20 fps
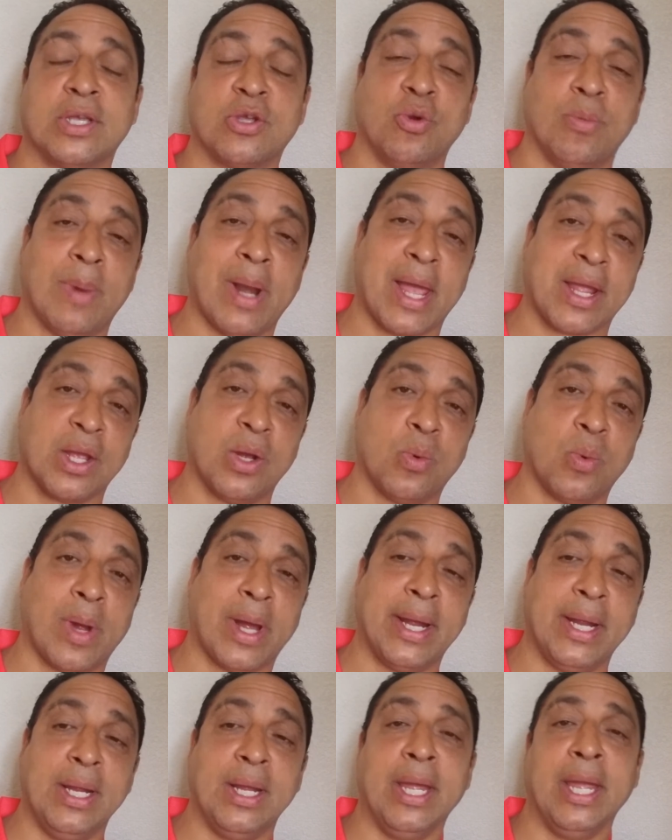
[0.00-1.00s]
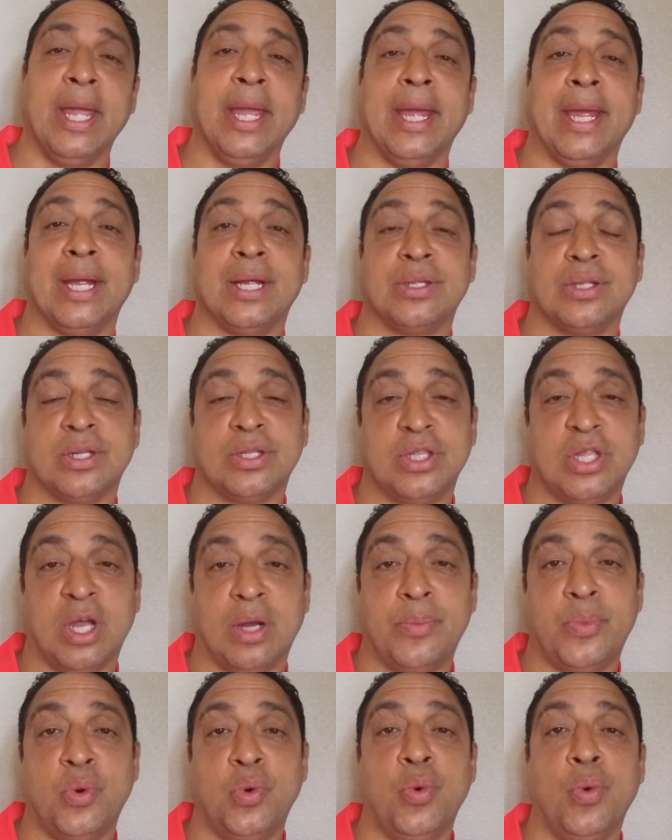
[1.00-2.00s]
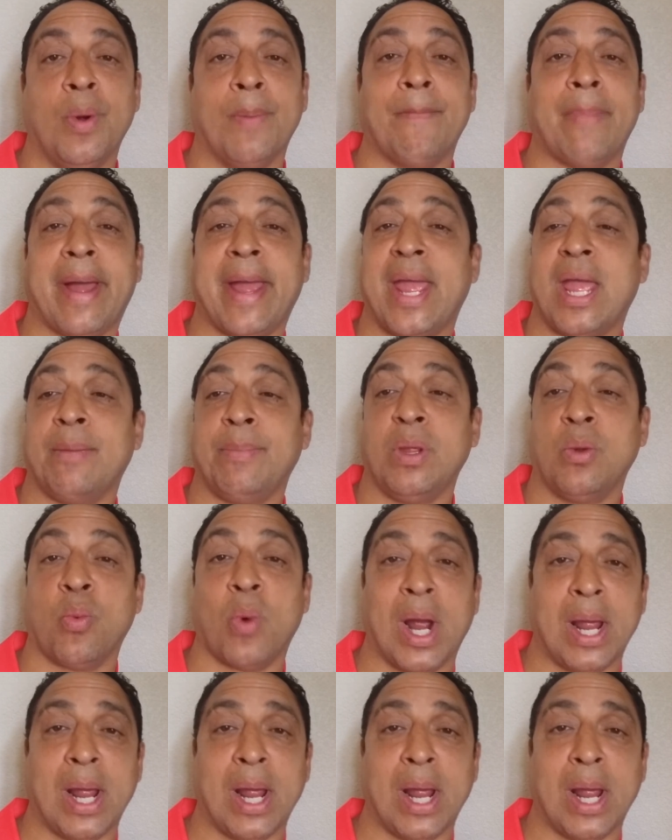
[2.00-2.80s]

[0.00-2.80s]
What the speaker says: single black and white, and the double Miami.